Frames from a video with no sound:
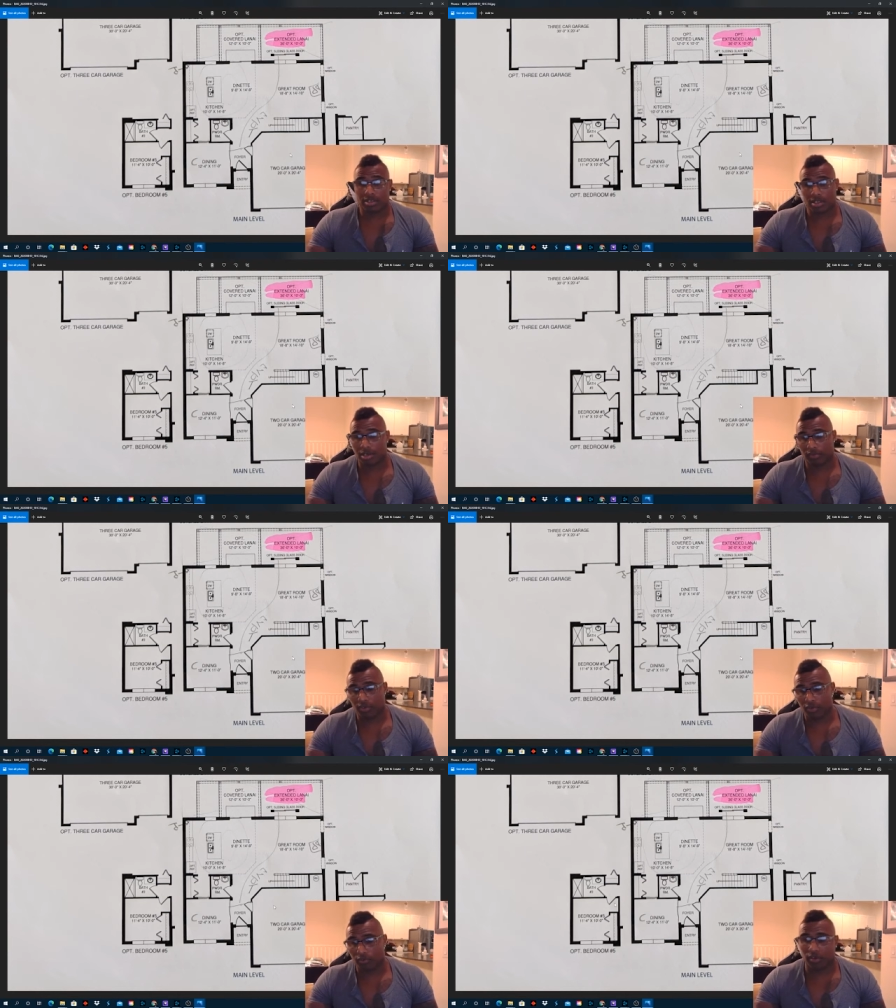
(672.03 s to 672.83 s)
so if
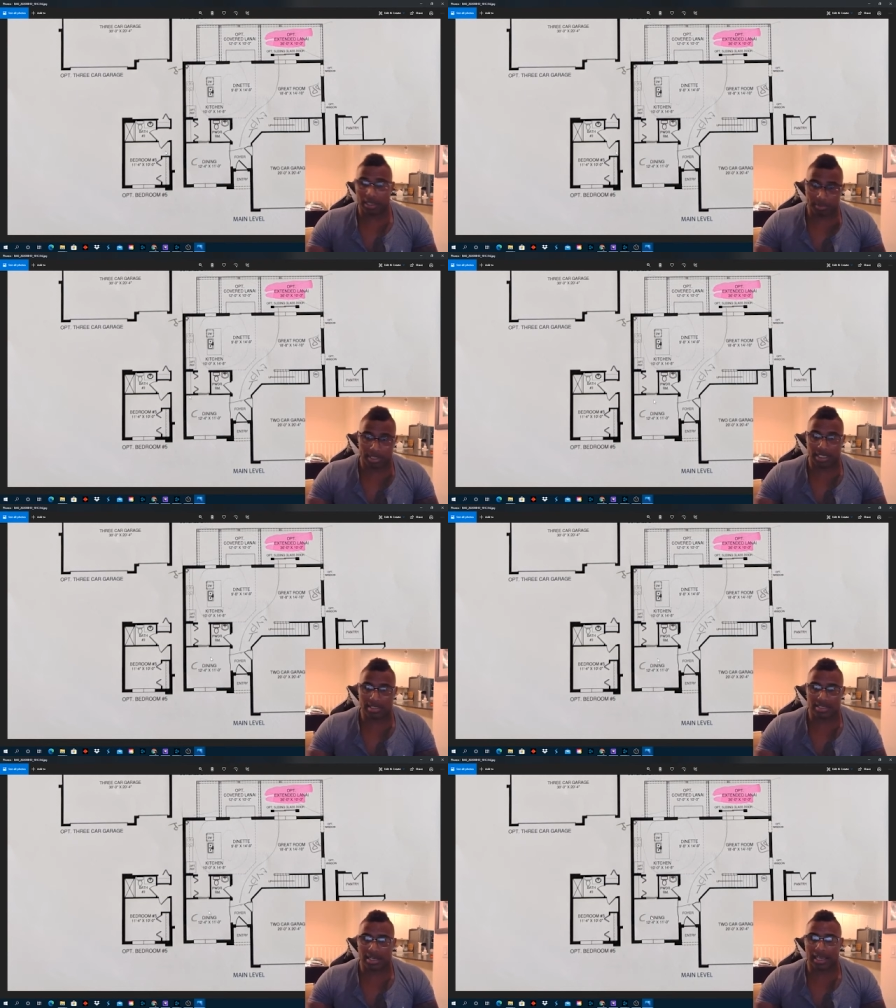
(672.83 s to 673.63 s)
you flip
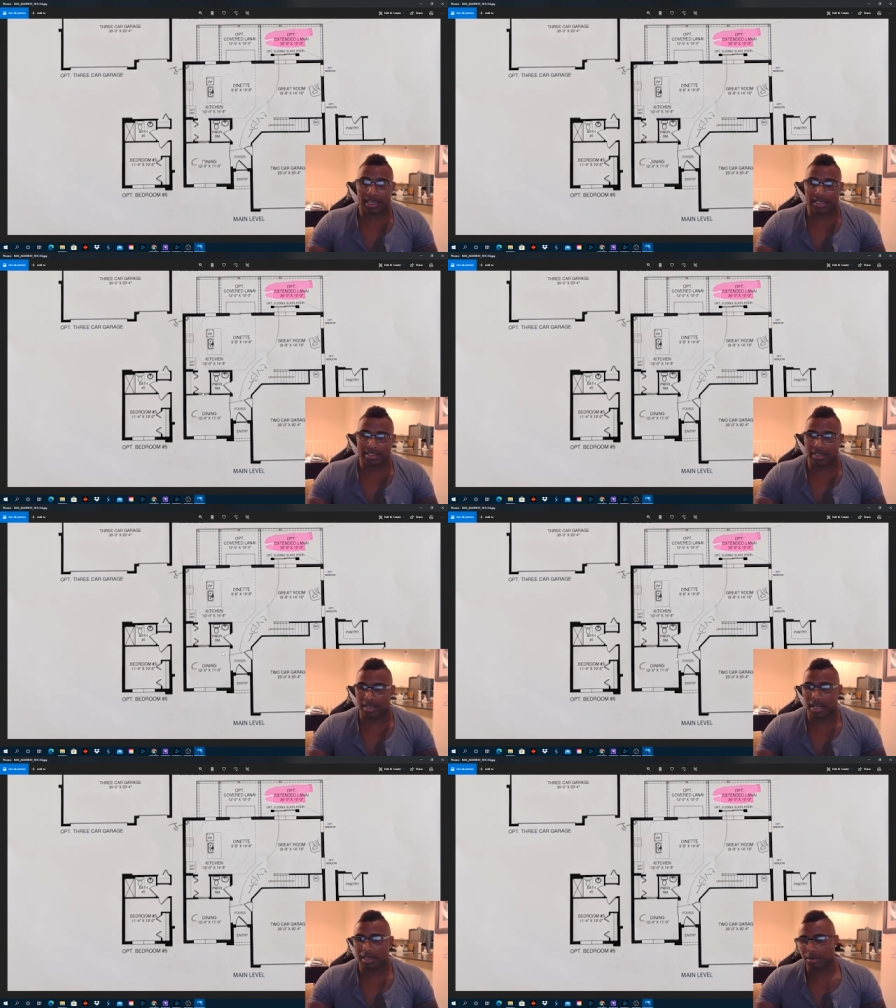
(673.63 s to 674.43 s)
this, I guess the
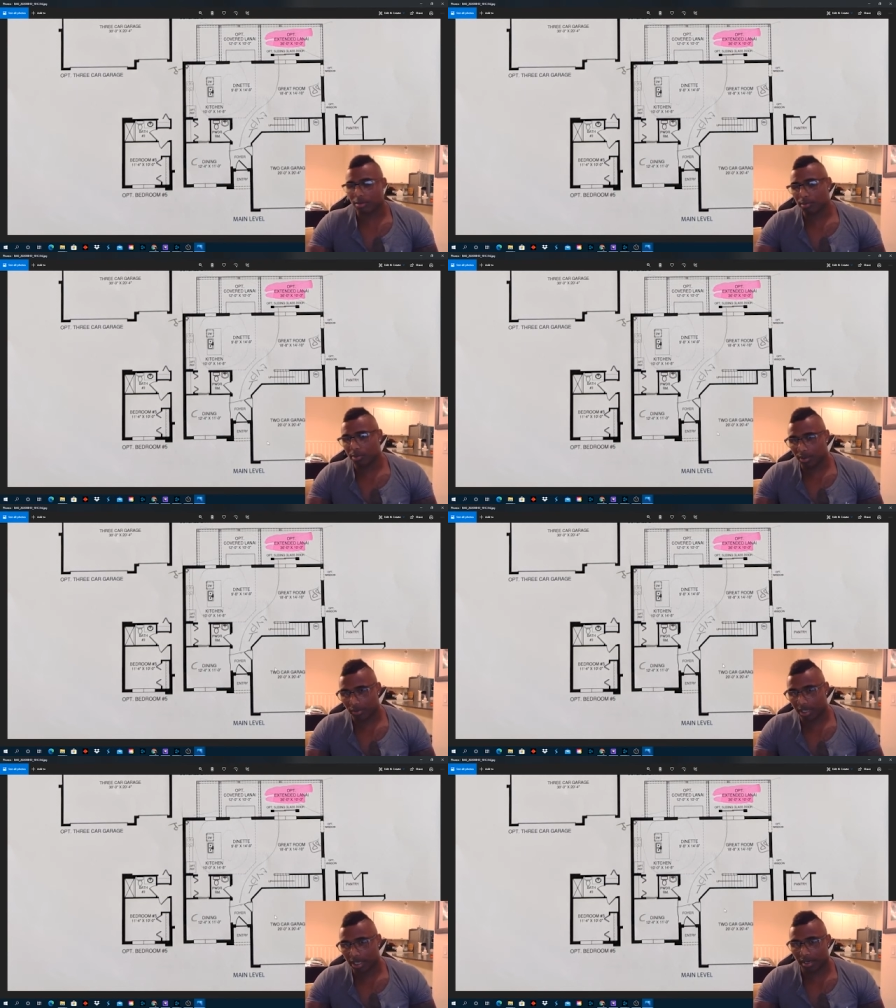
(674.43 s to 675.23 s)
dining room would be
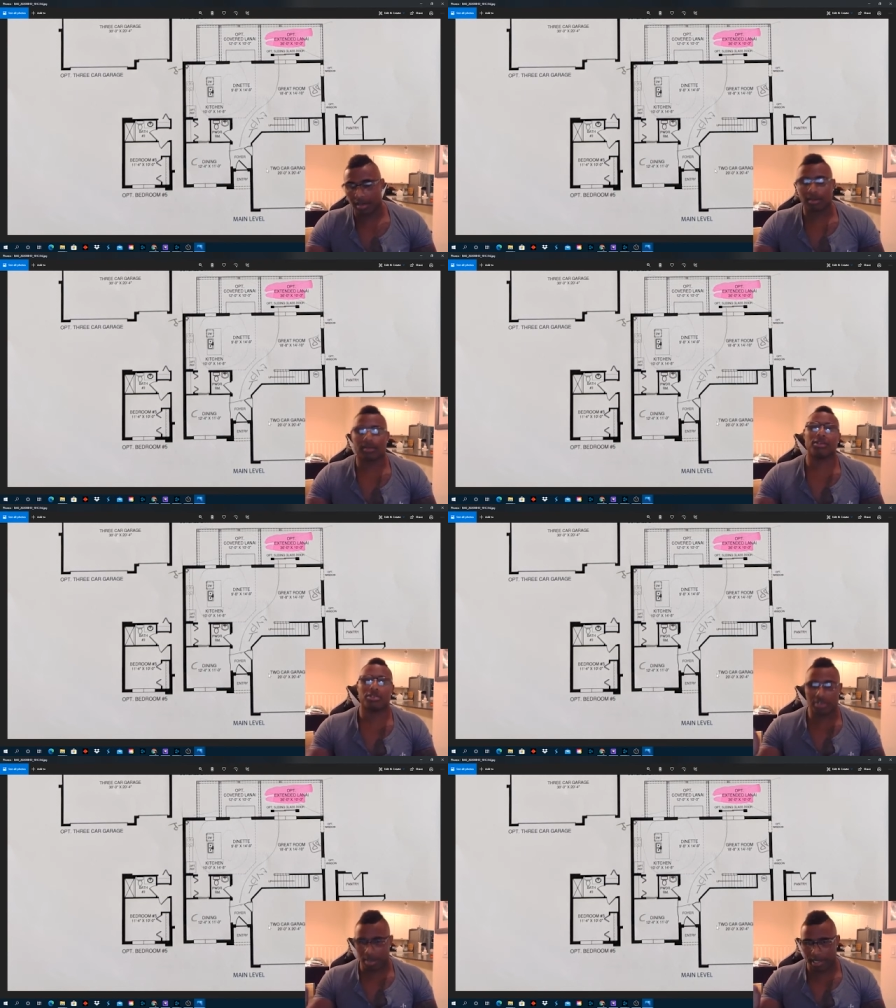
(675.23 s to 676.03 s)
over here.
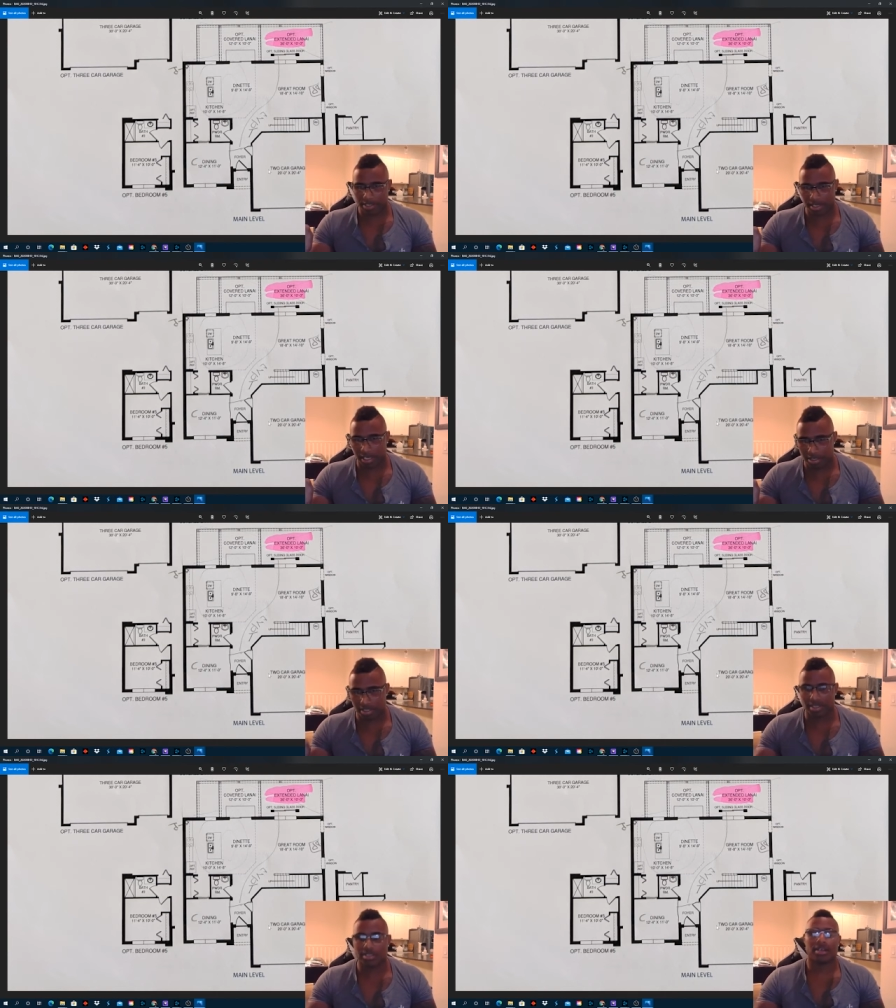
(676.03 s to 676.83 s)
Use your
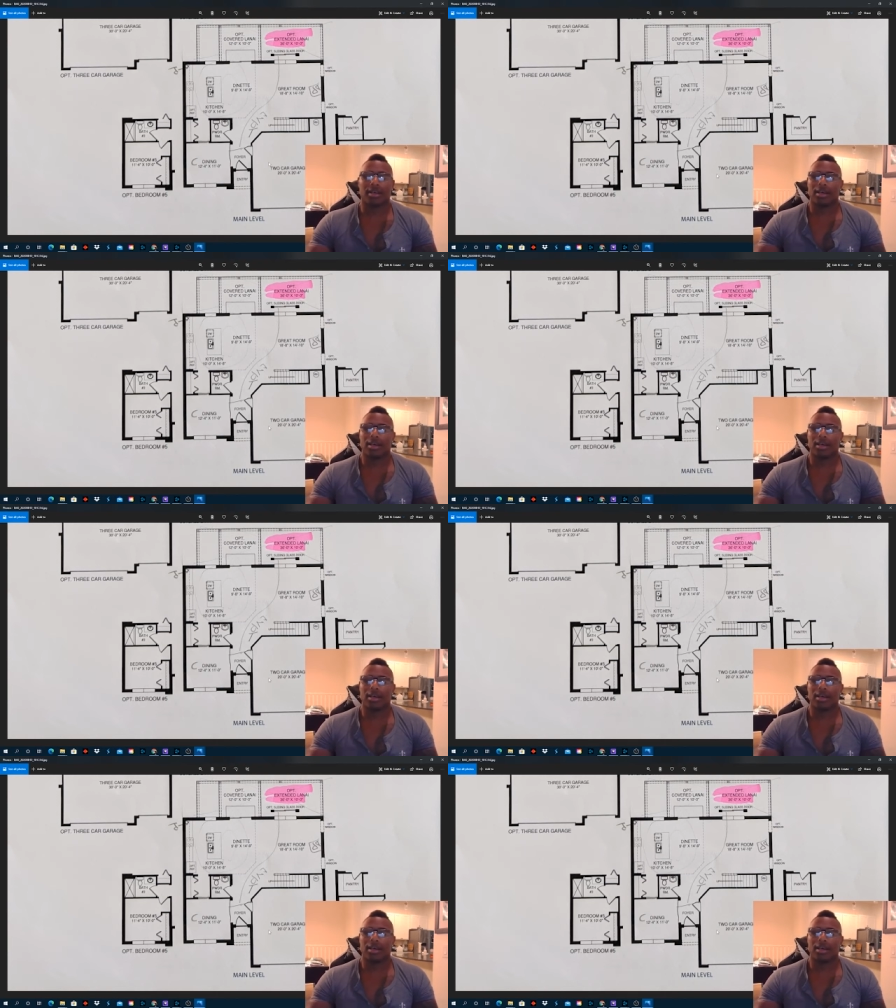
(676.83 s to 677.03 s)
imaginations.